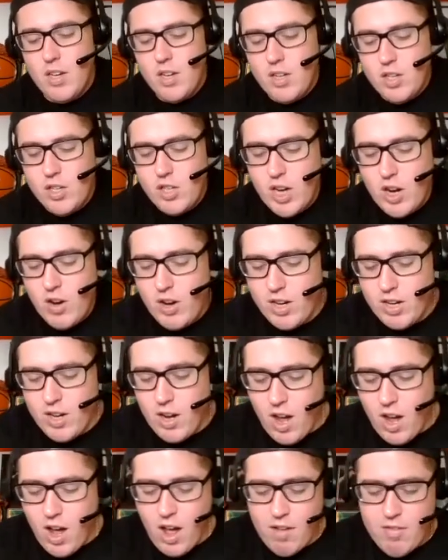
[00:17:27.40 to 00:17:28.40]
Jared
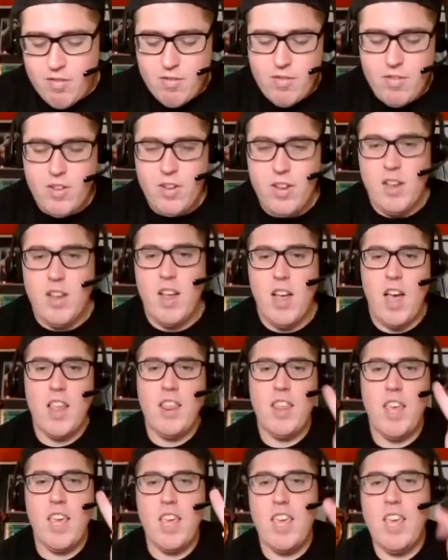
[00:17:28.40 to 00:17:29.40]
Goff, I
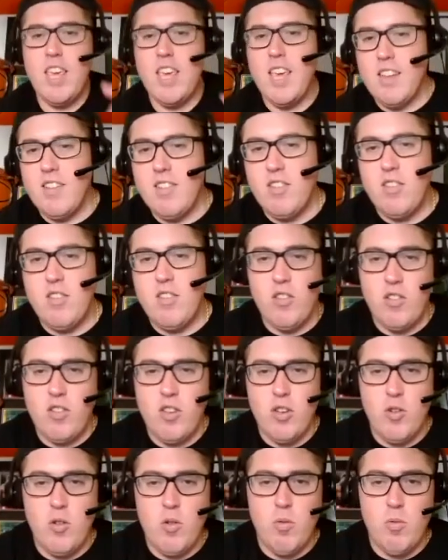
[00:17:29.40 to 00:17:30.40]
think he gets
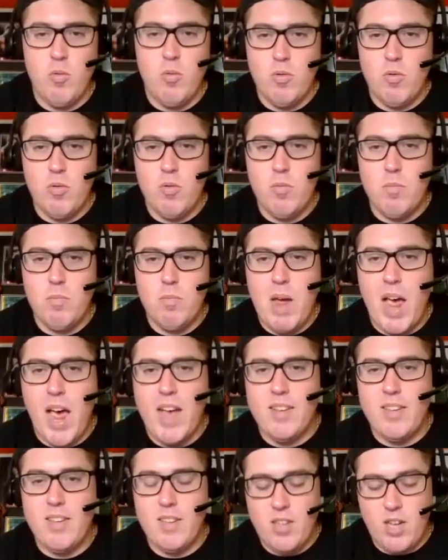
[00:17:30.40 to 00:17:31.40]
2
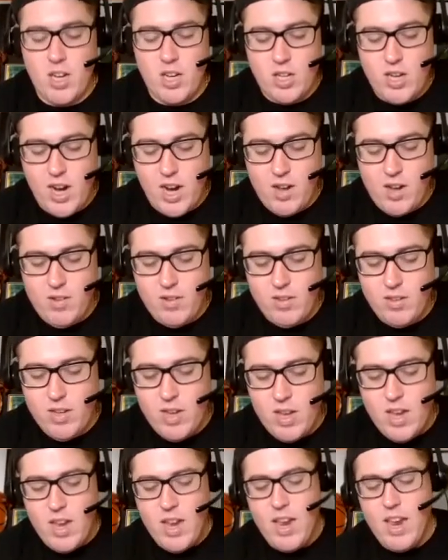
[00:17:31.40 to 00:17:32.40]
passing touchdowns,
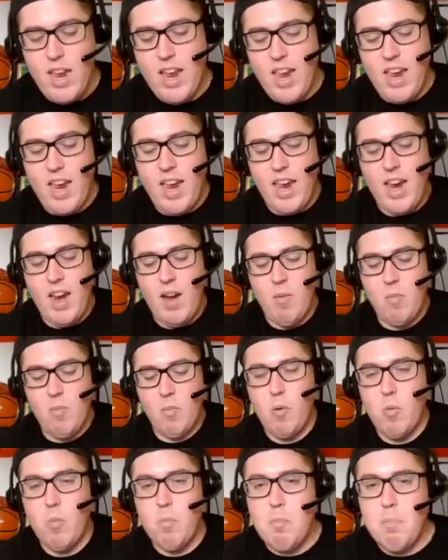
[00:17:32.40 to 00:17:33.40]
and
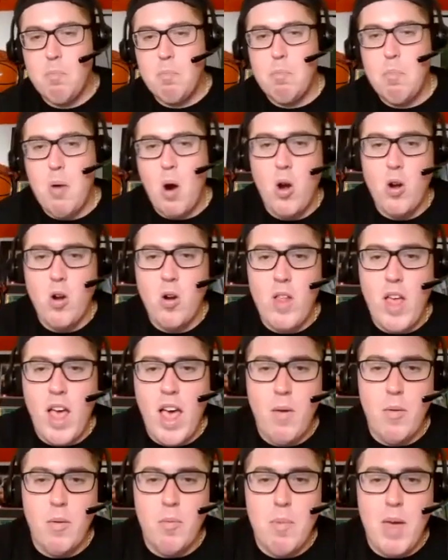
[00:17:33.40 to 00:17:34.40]
we'll partner
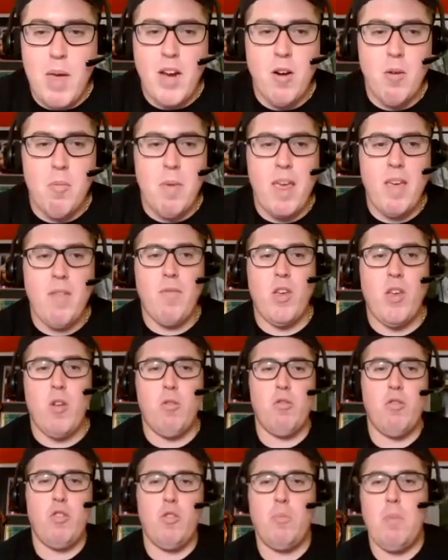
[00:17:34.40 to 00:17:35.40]
that with Baker
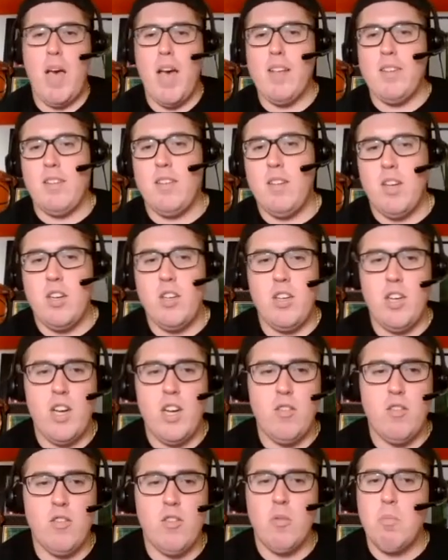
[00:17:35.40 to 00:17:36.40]
Mayfield 2 passing
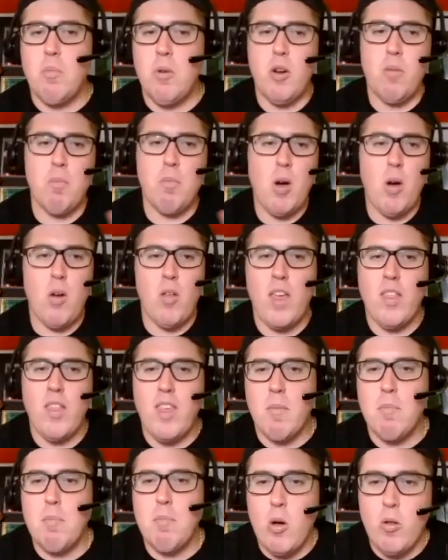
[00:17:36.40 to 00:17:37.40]
touchdowns. So put them both. I
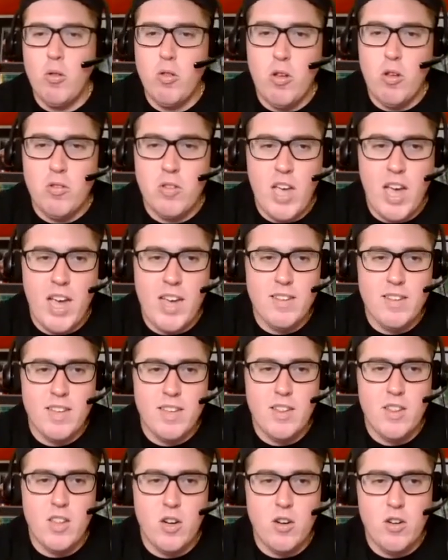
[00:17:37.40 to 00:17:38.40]
think both those guys
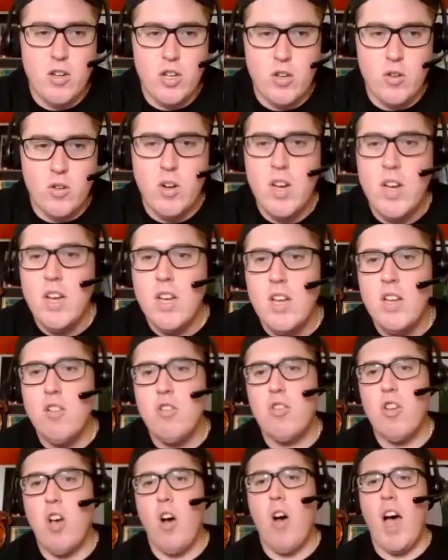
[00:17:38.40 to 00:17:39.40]
get there too.
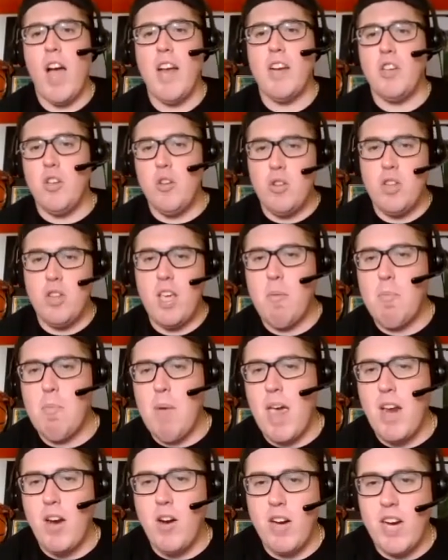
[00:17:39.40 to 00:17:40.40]
So I do think
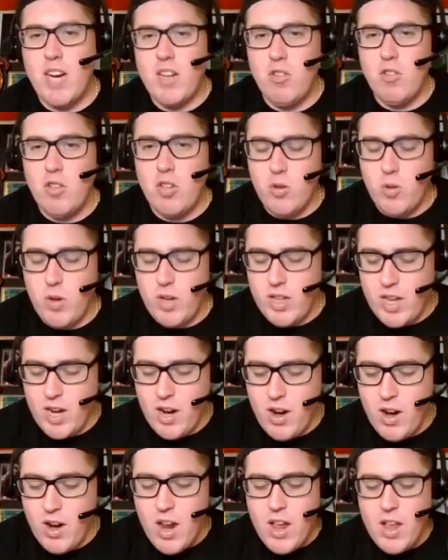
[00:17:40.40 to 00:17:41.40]
Baker gets 2 in
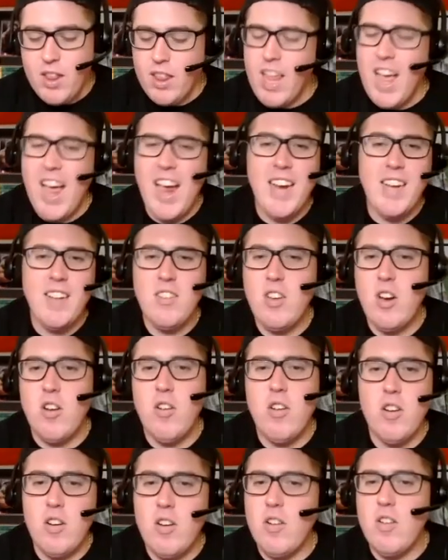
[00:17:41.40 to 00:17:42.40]
there. Lions
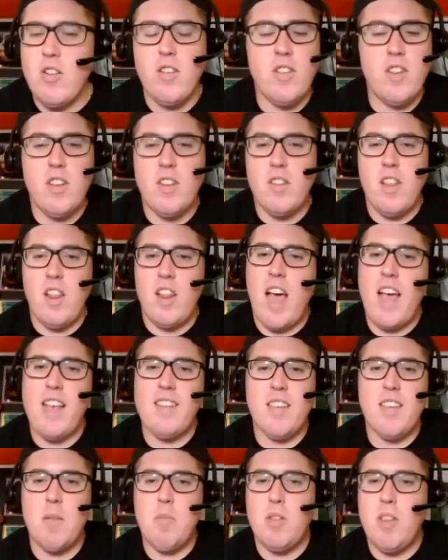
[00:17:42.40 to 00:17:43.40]
are the
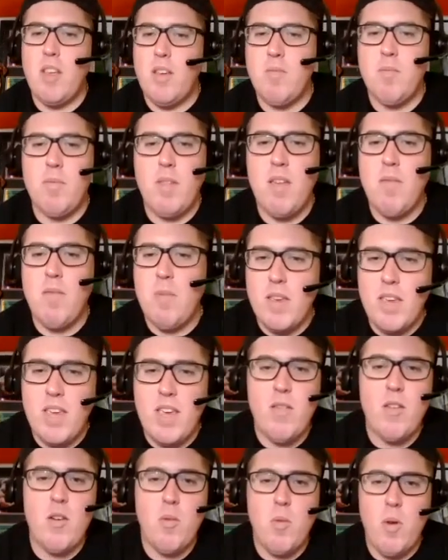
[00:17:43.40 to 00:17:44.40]
last couple they've been
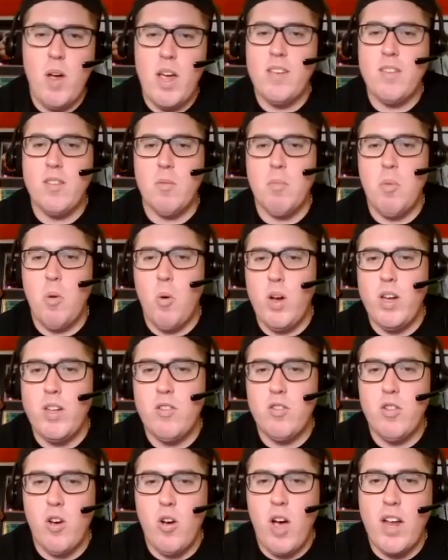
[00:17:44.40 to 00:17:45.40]
giving away some
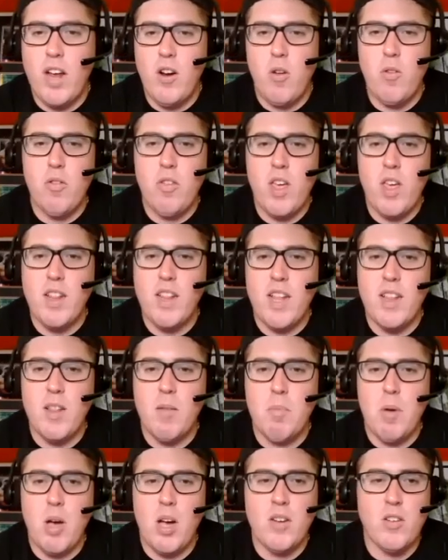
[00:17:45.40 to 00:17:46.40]
points, so I don't think that the
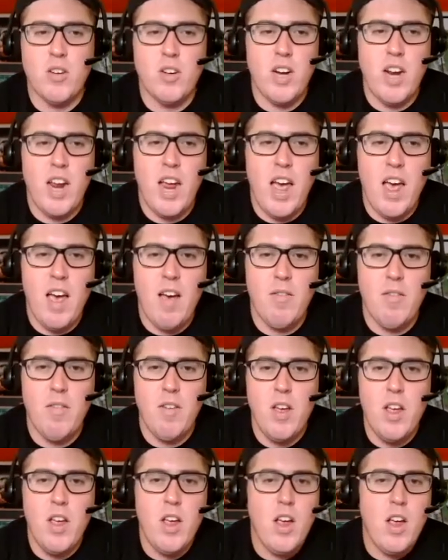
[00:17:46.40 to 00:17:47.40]
Bucks are going to have
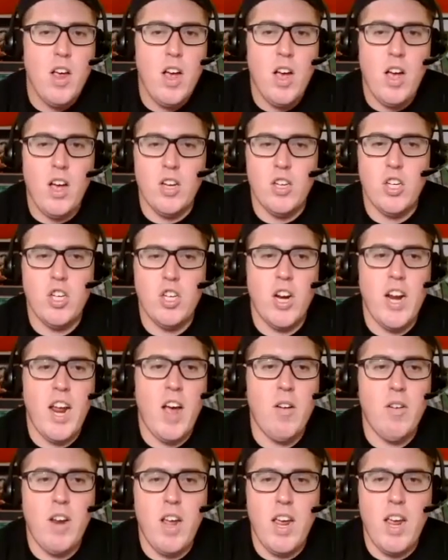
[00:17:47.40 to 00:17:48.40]
a
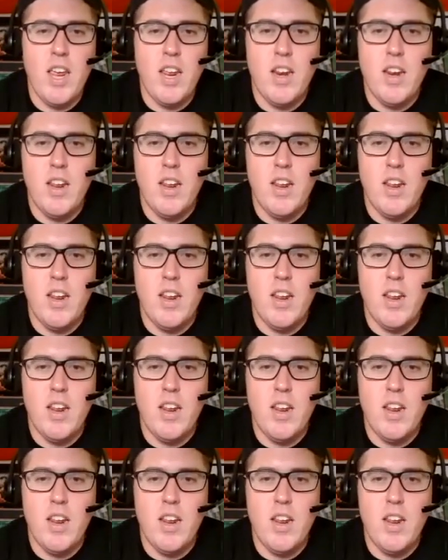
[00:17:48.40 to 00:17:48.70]
shutout night,